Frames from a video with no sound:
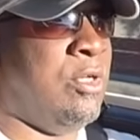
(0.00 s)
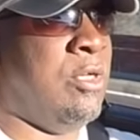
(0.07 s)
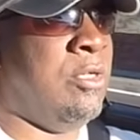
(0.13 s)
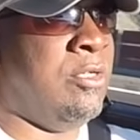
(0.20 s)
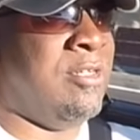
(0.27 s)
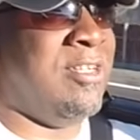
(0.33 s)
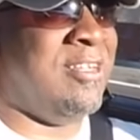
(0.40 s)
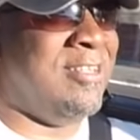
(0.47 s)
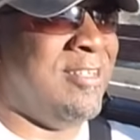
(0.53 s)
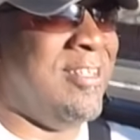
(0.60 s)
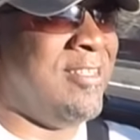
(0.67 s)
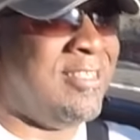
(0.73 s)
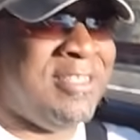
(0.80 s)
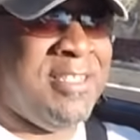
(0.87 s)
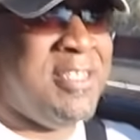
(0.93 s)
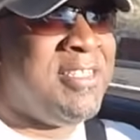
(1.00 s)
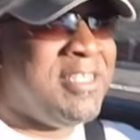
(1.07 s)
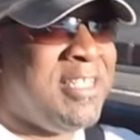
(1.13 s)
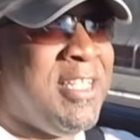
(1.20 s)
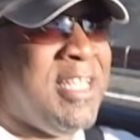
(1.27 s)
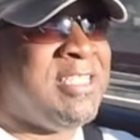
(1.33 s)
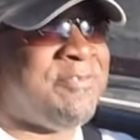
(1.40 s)
uh,
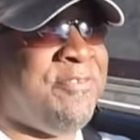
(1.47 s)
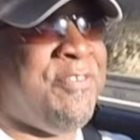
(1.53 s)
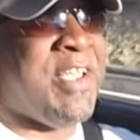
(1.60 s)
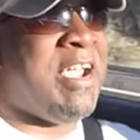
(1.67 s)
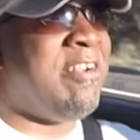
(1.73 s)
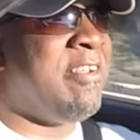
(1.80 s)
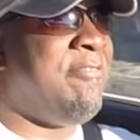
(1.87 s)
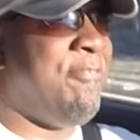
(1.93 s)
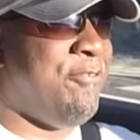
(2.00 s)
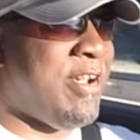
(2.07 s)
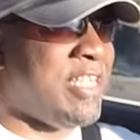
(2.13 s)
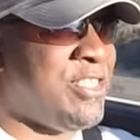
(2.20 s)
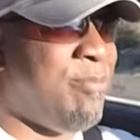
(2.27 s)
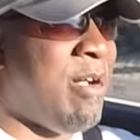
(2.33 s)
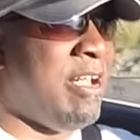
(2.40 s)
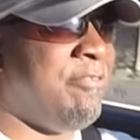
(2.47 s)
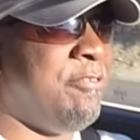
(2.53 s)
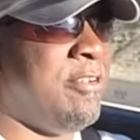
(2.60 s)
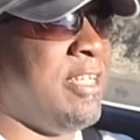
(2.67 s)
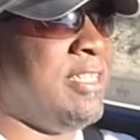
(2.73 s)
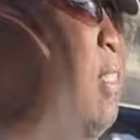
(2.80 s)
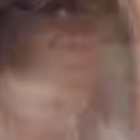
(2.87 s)
it's very fresh, my
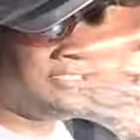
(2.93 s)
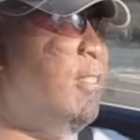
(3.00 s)
friend.